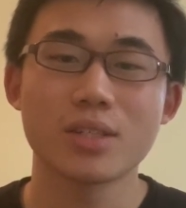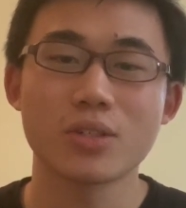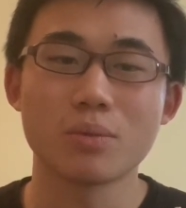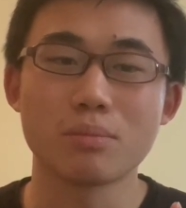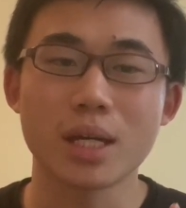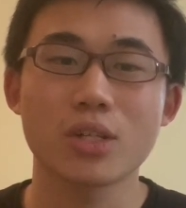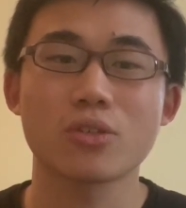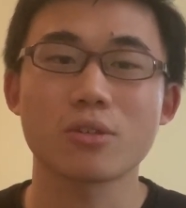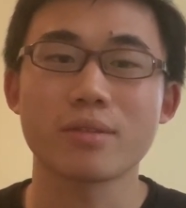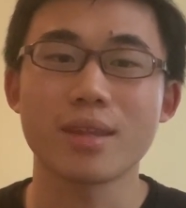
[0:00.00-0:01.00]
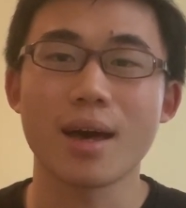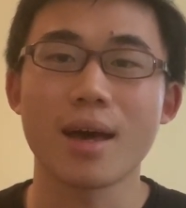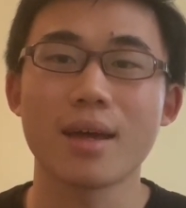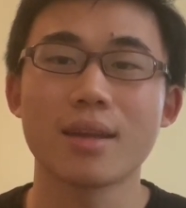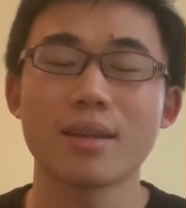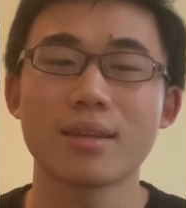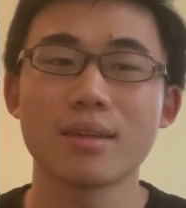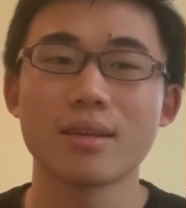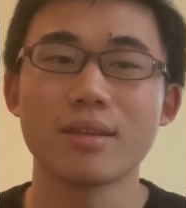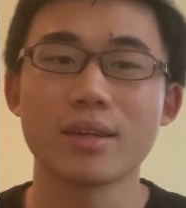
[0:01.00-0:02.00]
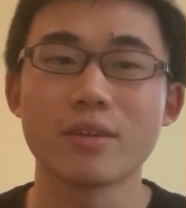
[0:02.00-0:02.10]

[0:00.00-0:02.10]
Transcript: to make sure that the